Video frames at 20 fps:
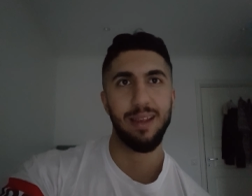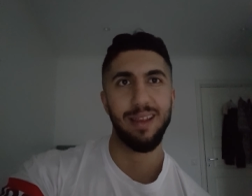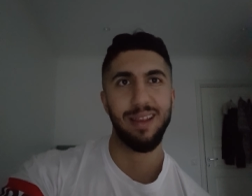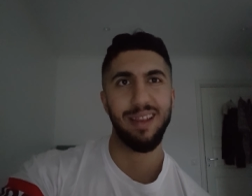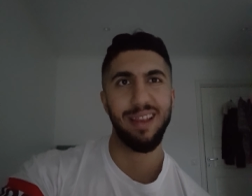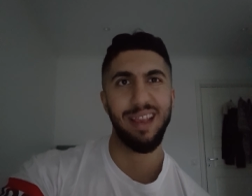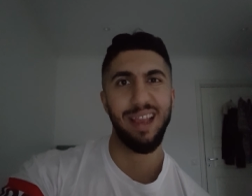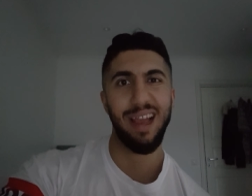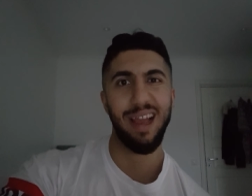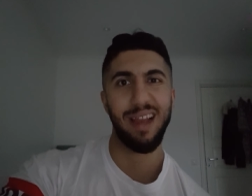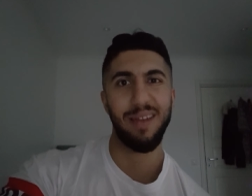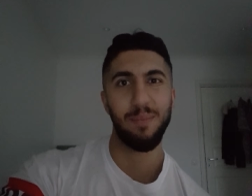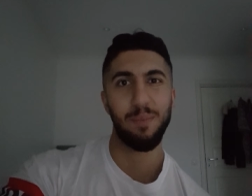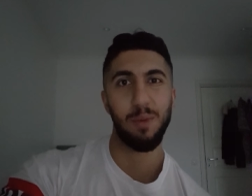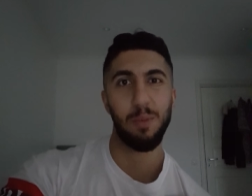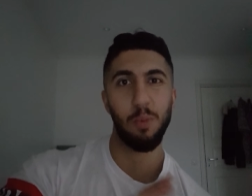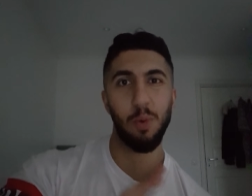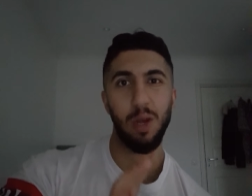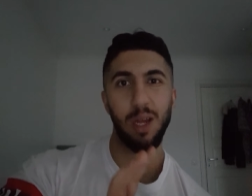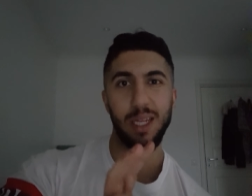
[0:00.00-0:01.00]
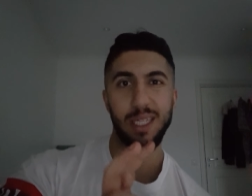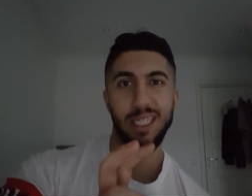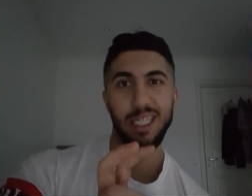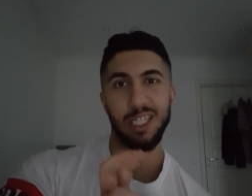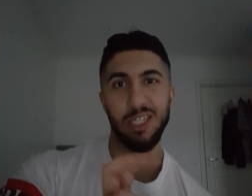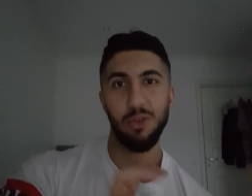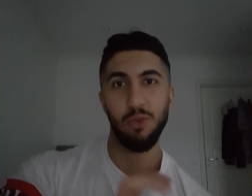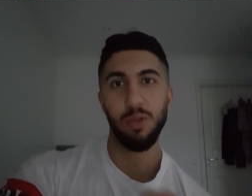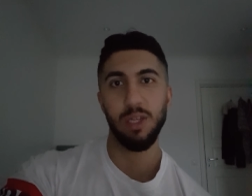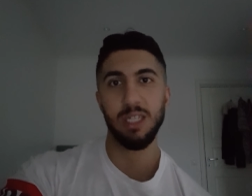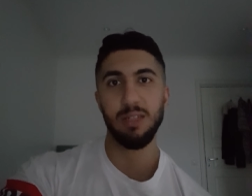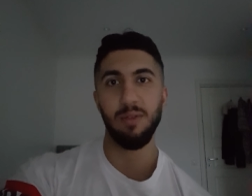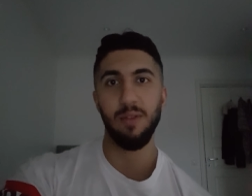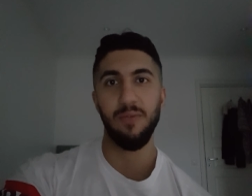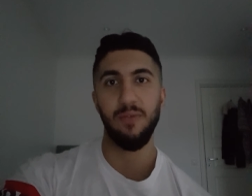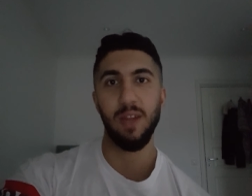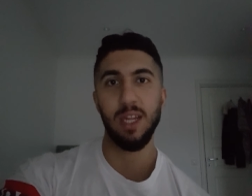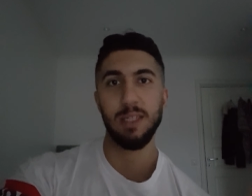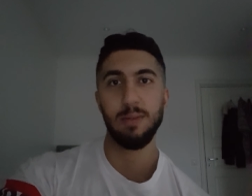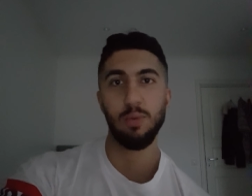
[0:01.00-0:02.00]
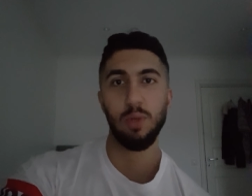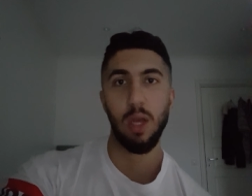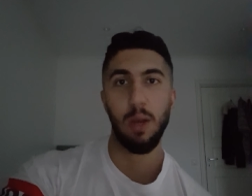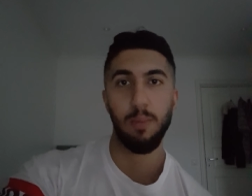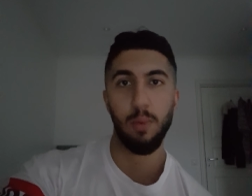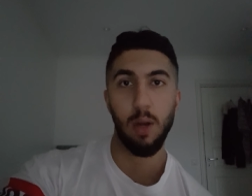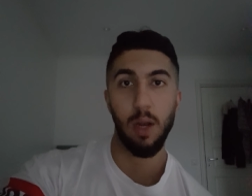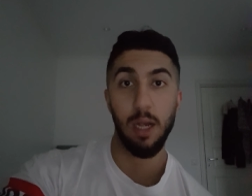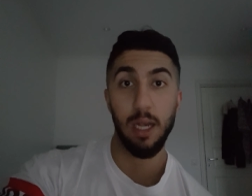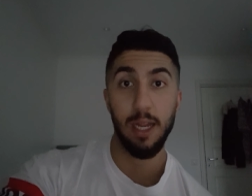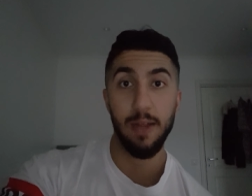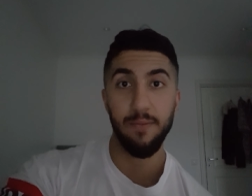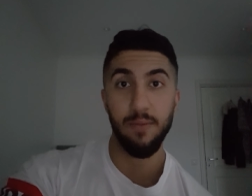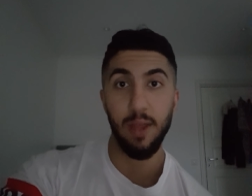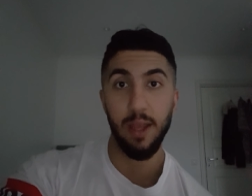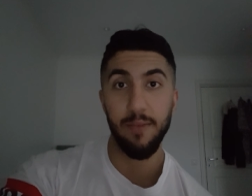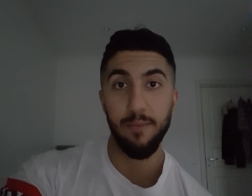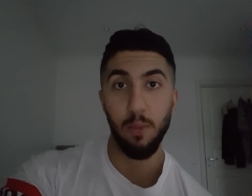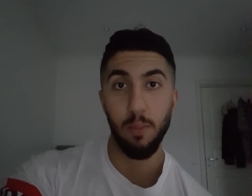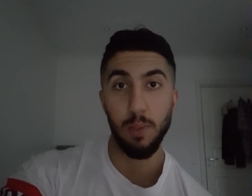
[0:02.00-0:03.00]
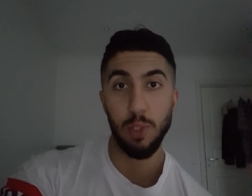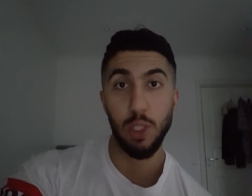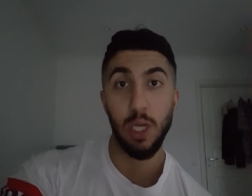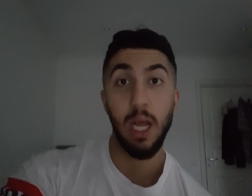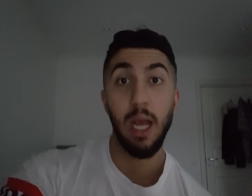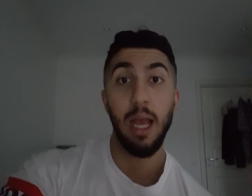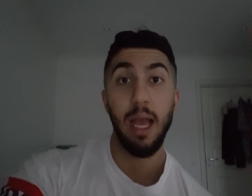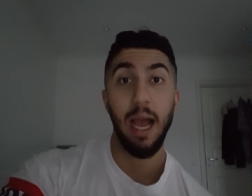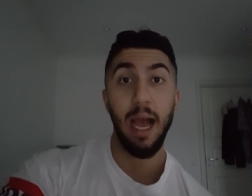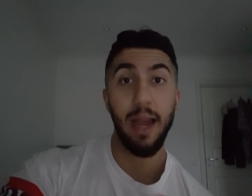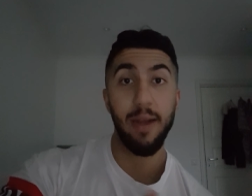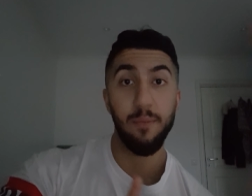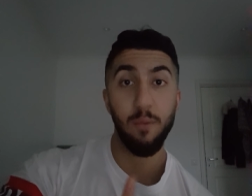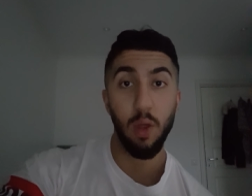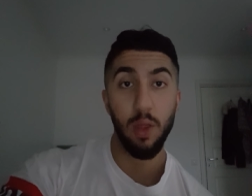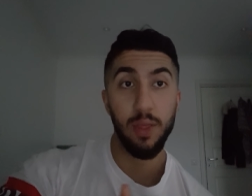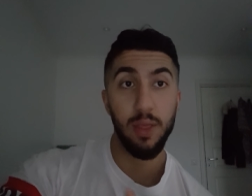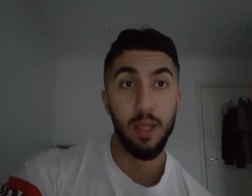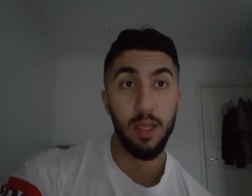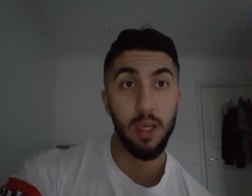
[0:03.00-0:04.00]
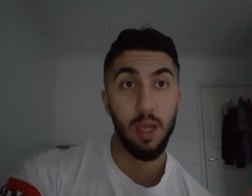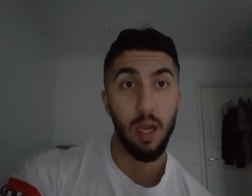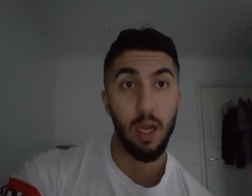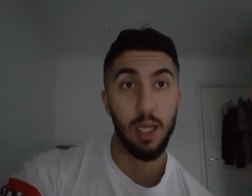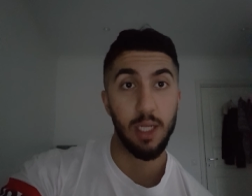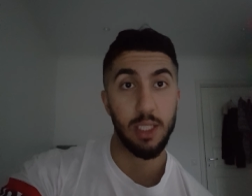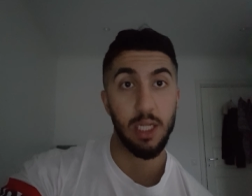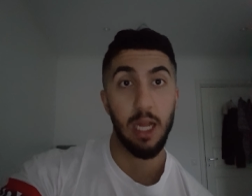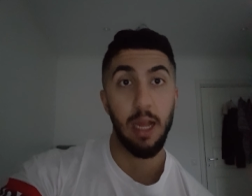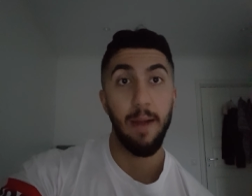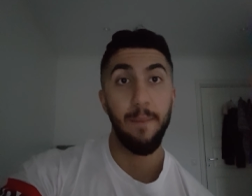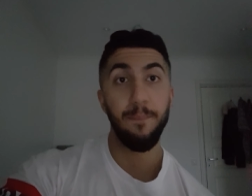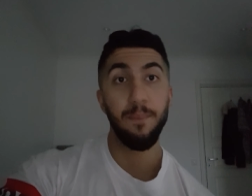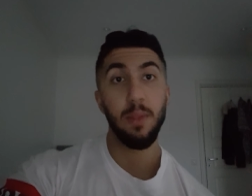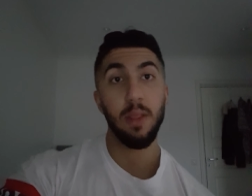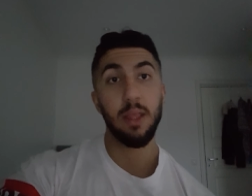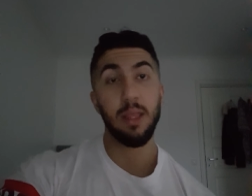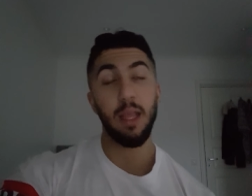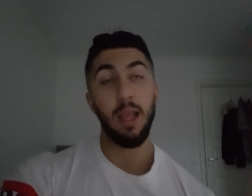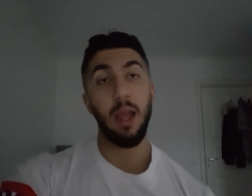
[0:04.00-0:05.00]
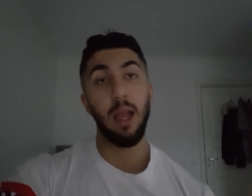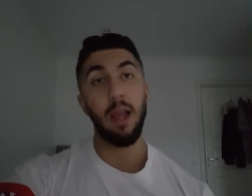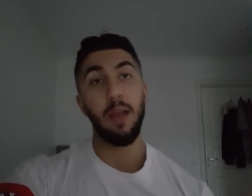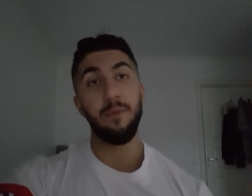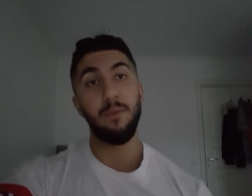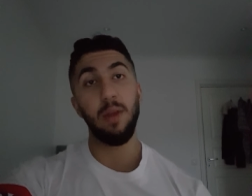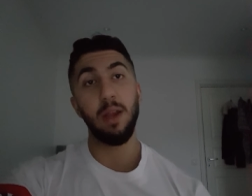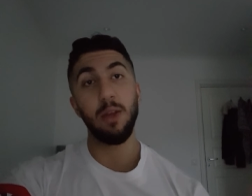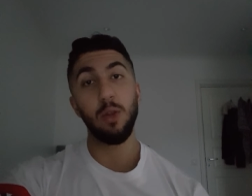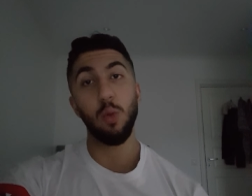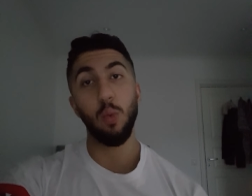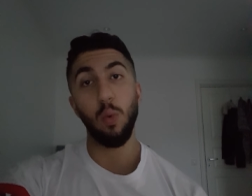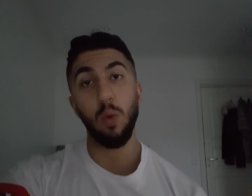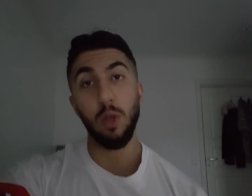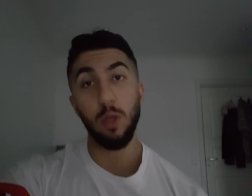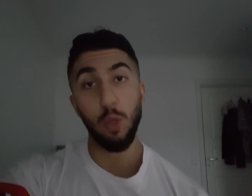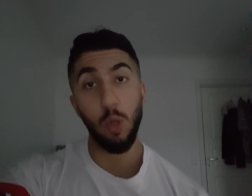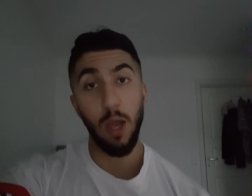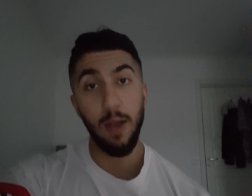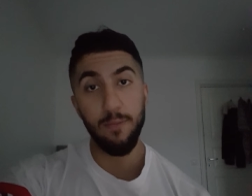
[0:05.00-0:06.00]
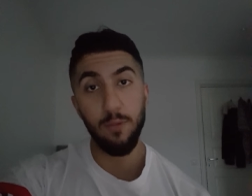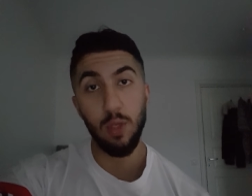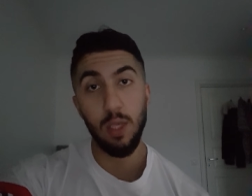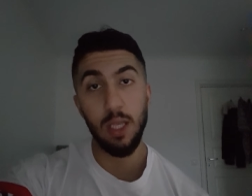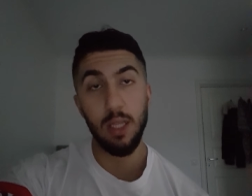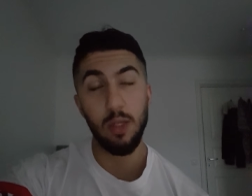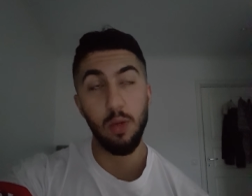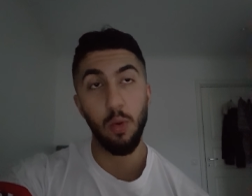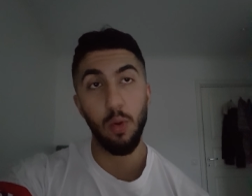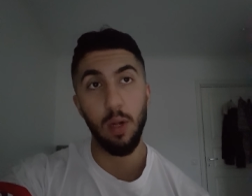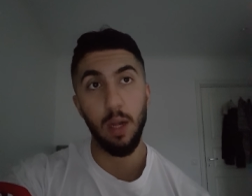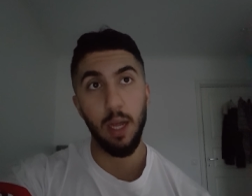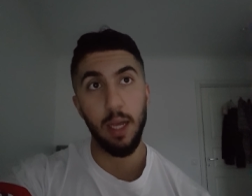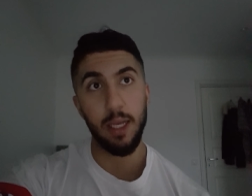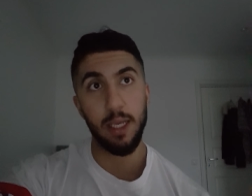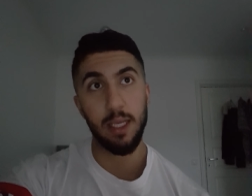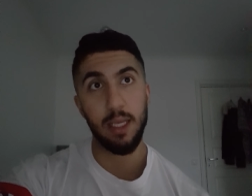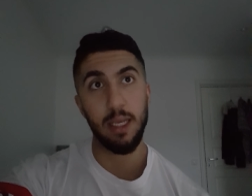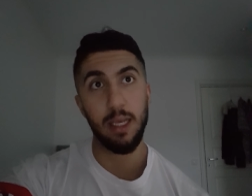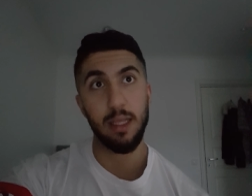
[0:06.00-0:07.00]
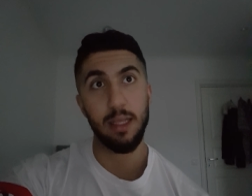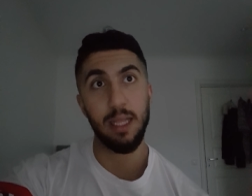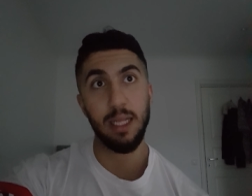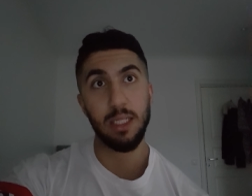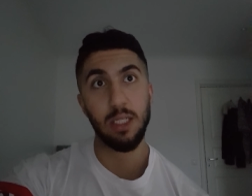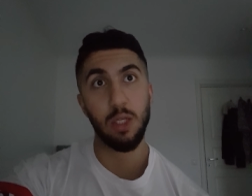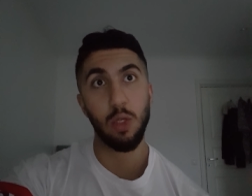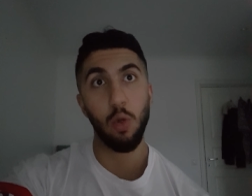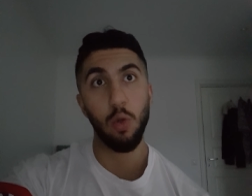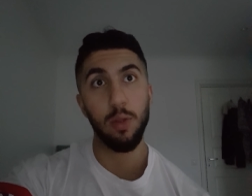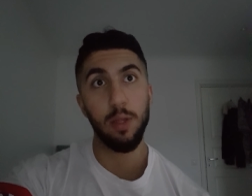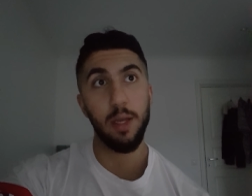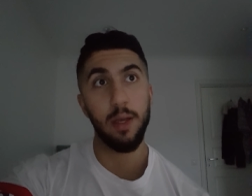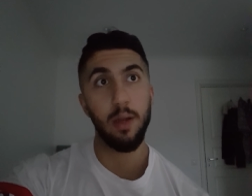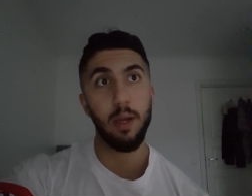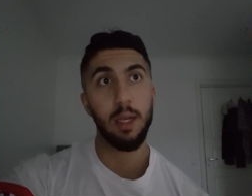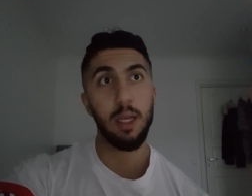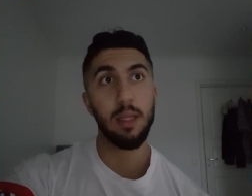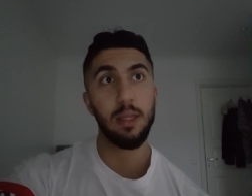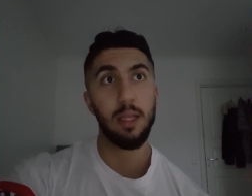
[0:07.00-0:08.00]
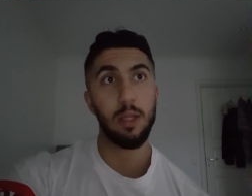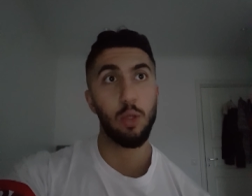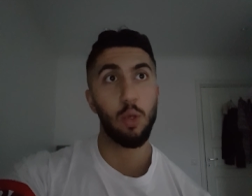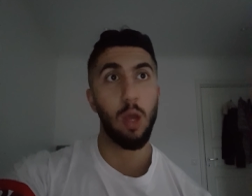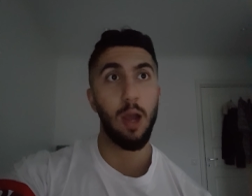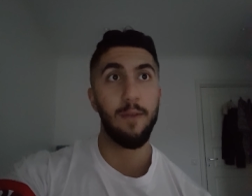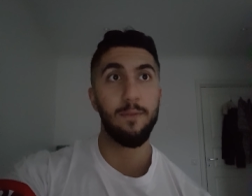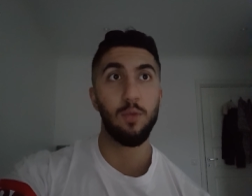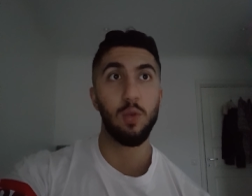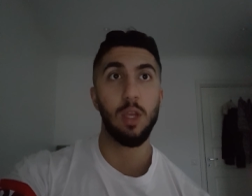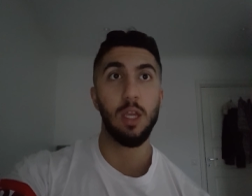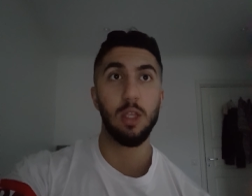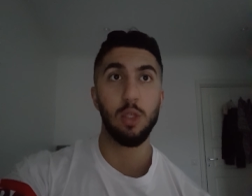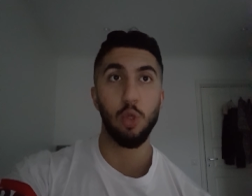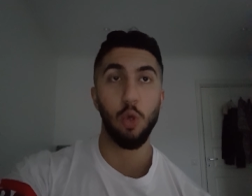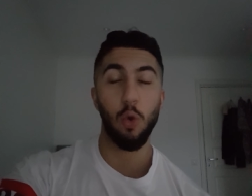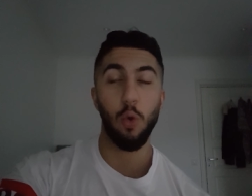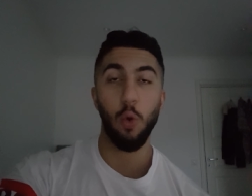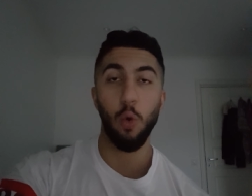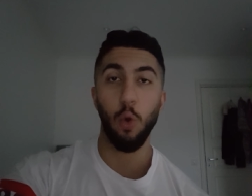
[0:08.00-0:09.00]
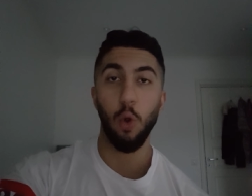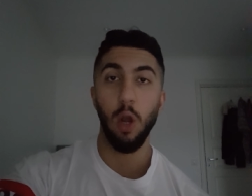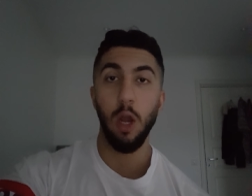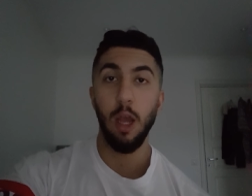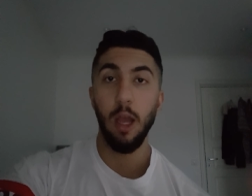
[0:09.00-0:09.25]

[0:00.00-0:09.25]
yeah, be more like serious with Facebook. I'm gonna leave the information. And one thing, guys, when you have to get through, like, that's a golden nugget, that you have to get your